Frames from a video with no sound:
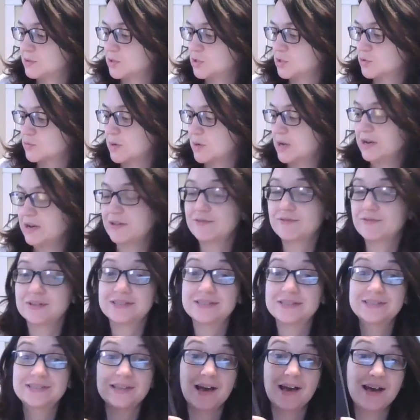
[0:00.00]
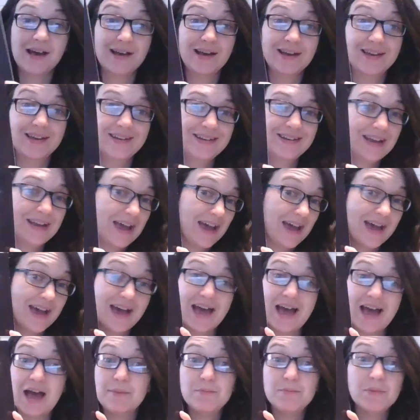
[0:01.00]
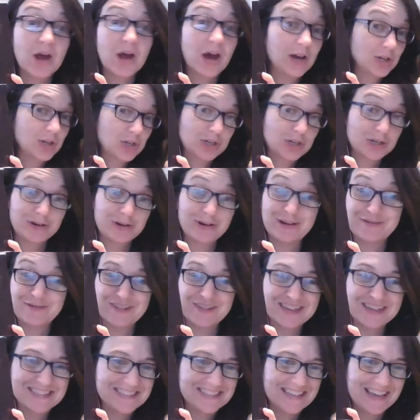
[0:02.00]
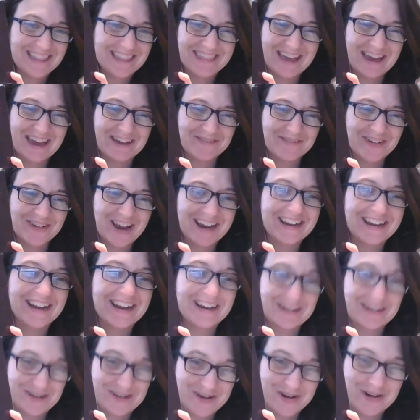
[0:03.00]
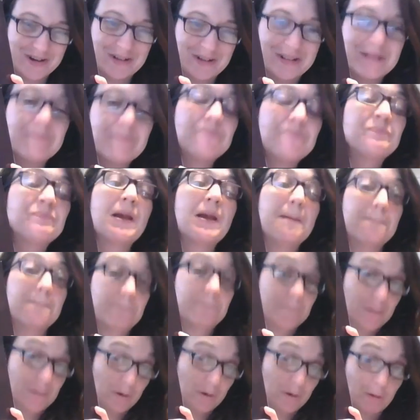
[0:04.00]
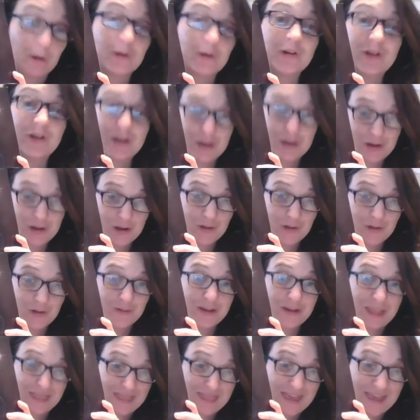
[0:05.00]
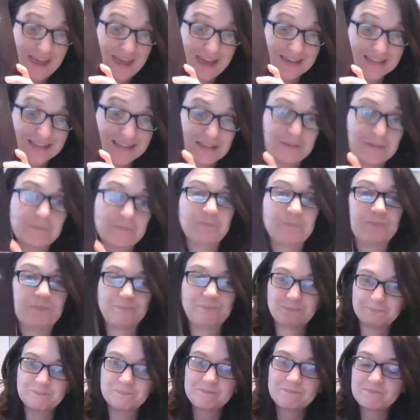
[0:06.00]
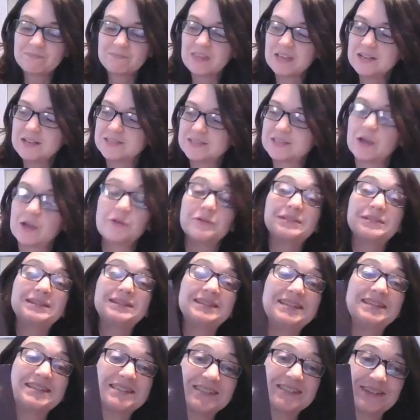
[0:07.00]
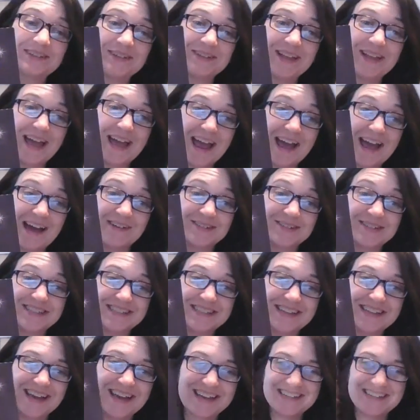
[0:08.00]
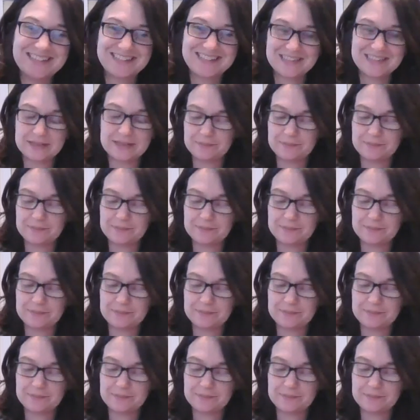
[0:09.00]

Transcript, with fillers: Srinivasan. I'm not sure if I said that right at all, but we're going to go with that. So, Little Owl's Night.